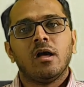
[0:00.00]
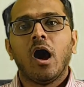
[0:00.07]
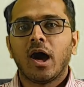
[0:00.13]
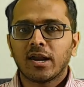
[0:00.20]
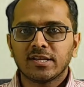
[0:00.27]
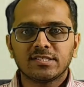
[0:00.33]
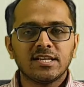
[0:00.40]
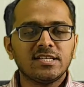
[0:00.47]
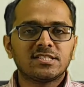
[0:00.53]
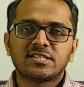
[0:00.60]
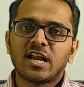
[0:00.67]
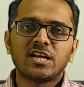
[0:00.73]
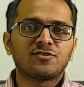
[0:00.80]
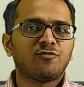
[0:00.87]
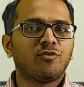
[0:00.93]
RSI
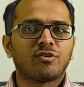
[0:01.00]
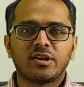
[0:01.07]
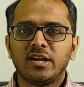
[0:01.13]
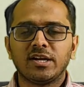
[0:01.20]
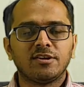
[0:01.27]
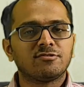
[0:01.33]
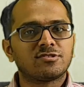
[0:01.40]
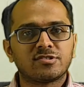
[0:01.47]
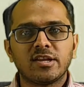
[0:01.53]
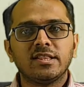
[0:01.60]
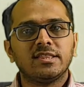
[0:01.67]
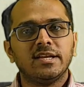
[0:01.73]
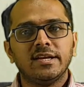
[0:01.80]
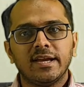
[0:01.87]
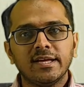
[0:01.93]
stands for Relative
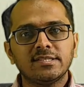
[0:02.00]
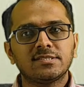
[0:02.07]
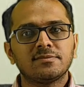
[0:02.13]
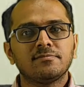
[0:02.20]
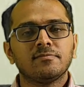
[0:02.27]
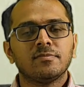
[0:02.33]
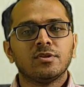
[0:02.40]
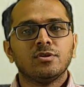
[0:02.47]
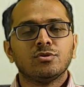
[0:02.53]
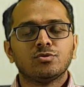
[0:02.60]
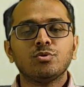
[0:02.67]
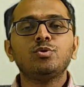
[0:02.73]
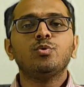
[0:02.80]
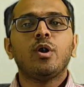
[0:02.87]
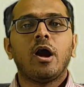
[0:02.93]
Strength Index.
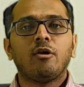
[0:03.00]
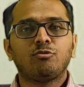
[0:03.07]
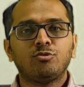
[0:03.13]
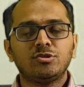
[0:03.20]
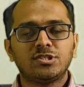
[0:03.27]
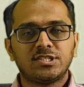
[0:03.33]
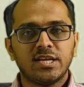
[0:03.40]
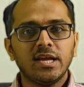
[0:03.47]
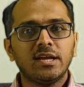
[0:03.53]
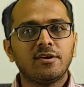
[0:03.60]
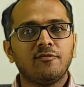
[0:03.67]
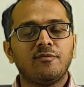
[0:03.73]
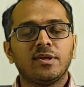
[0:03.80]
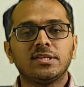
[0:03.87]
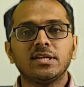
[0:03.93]
So you have to check
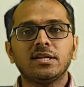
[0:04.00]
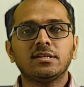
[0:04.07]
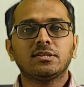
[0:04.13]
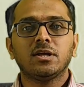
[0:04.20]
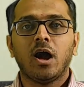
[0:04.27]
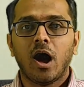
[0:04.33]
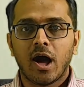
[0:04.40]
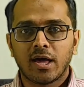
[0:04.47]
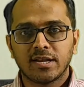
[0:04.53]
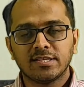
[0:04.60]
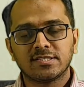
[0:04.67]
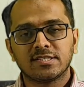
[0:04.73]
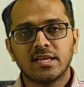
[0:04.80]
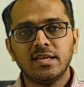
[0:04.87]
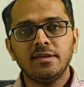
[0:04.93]
whether the
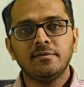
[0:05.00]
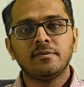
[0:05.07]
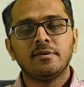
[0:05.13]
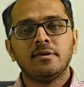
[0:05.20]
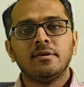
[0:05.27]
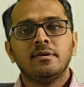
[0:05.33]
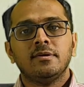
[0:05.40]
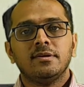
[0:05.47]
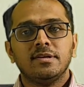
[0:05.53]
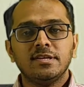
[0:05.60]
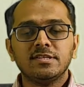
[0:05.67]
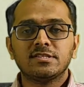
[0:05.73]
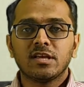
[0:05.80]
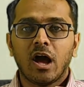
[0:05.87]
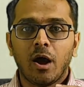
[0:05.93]
RSI
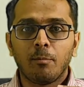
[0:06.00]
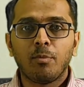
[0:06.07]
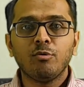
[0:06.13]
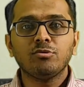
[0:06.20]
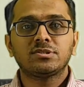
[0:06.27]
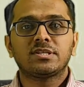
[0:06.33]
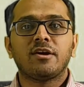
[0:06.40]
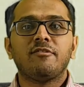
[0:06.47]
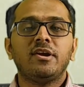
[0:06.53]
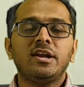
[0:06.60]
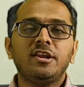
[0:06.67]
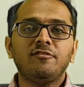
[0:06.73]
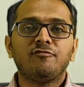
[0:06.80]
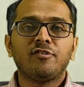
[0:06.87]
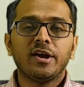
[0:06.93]
is above
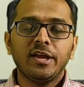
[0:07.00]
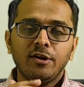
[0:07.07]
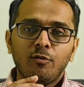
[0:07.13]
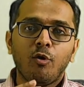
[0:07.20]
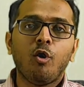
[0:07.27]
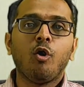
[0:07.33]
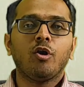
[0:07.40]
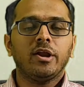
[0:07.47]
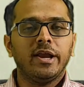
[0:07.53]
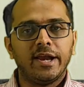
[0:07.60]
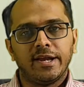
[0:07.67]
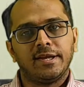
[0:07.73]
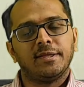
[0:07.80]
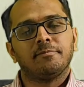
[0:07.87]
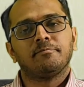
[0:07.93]
75 or 80.
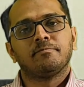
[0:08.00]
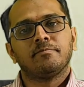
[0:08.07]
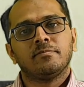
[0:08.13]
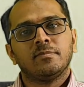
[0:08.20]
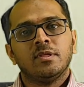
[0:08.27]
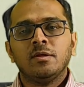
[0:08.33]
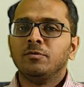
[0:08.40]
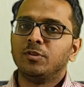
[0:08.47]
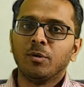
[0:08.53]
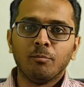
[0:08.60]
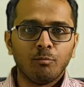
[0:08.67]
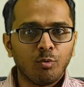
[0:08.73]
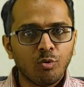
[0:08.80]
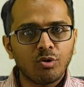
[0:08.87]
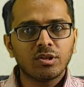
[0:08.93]
The
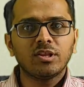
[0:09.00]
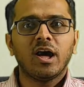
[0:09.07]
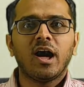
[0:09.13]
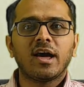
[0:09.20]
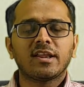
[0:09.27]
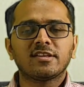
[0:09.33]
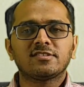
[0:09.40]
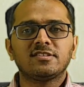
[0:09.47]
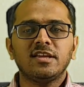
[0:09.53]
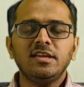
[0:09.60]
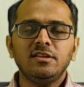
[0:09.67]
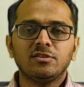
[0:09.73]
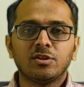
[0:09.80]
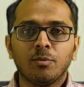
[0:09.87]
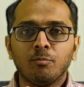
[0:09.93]
more the
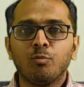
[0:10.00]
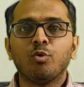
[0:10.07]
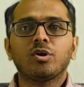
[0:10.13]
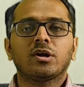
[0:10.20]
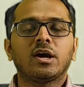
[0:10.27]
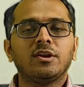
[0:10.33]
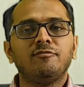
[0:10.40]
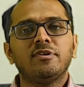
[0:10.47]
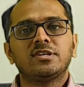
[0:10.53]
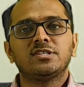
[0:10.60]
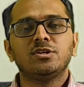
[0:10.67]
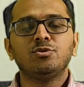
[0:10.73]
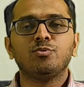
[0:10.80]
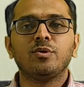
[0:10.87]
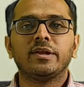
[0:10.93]
RSI, the more
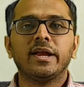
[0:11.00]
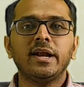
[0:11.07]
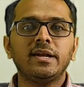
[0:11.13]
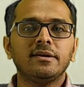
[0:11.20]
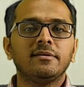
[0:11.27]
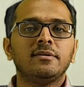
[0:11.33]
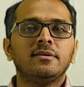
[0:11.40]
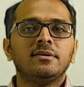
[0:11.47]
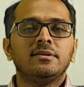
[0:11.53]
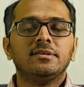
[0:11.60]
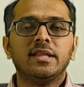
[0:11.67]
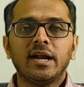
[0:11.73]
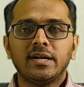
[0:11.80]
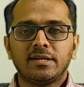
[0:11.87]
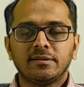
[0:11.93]
conviction you will get
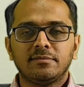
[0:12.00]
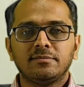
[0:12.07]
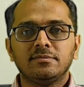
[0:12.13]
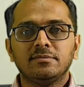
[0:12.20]
that